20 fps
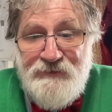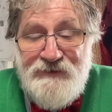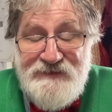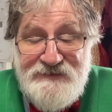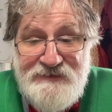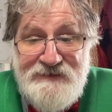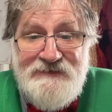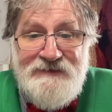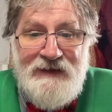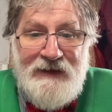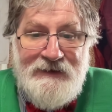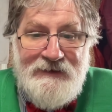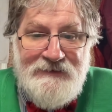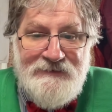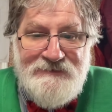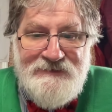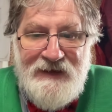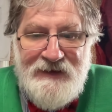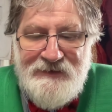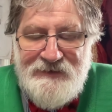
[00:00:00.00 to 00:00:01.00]
This is like
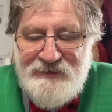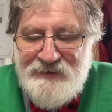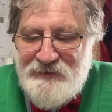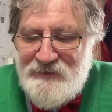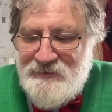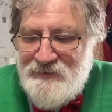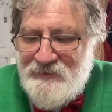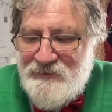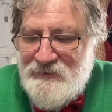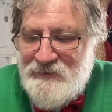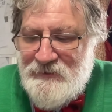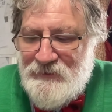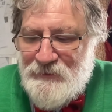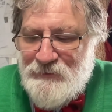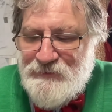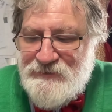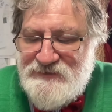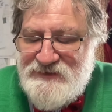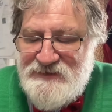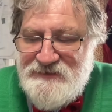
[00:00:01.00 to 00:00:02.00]
attacking,
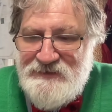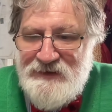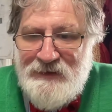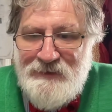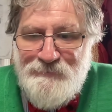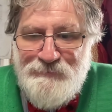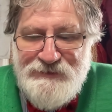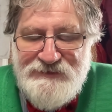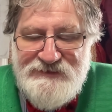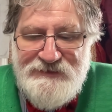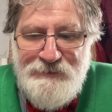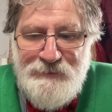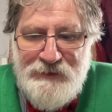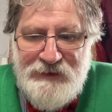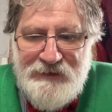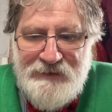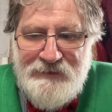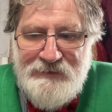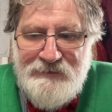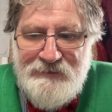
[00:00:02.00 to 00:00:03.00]
or this is like
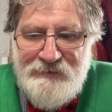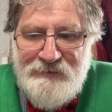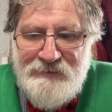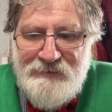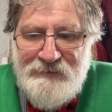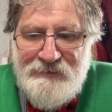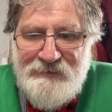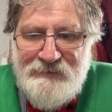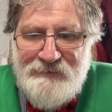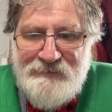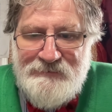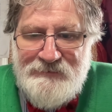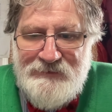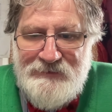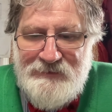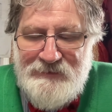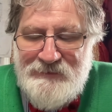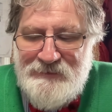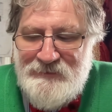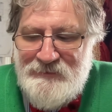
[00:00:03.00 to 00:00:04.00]
pursuing
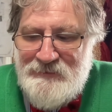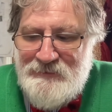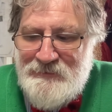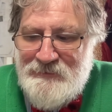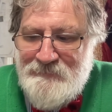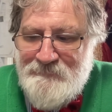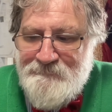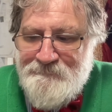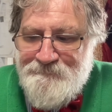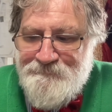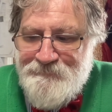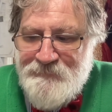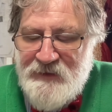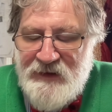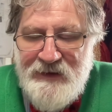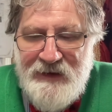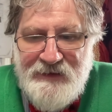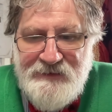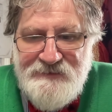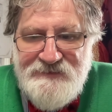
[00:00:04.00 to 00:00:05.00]
the
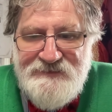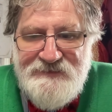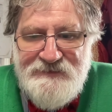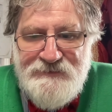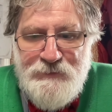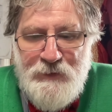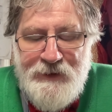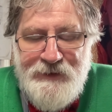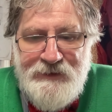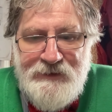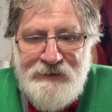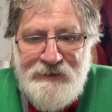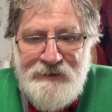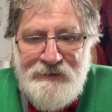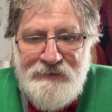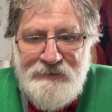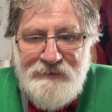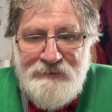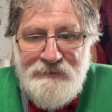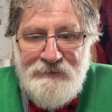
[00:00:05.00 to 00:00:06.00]
gangsters
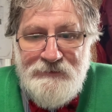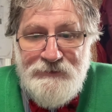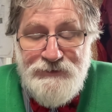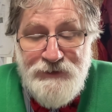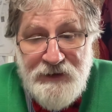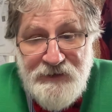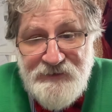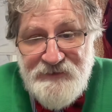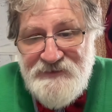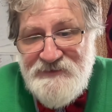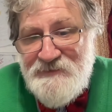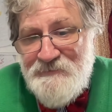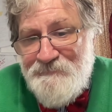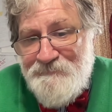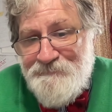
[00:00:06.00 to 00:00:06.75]
running drugs.